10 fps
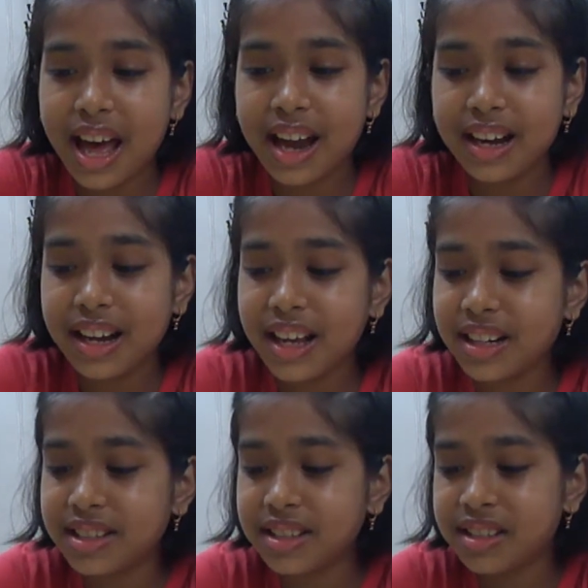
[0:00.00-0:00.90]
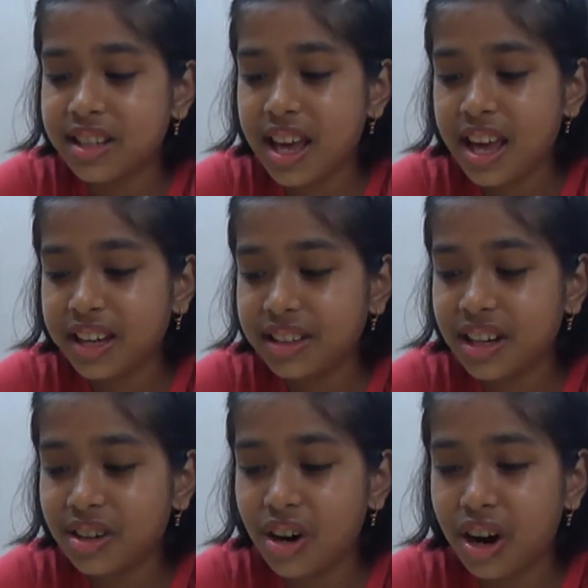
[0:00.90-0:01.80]
and let's check
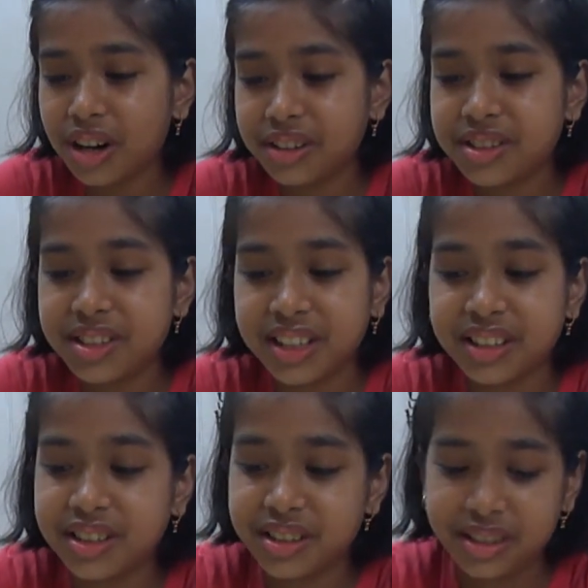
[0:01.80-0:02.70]
the corn seed.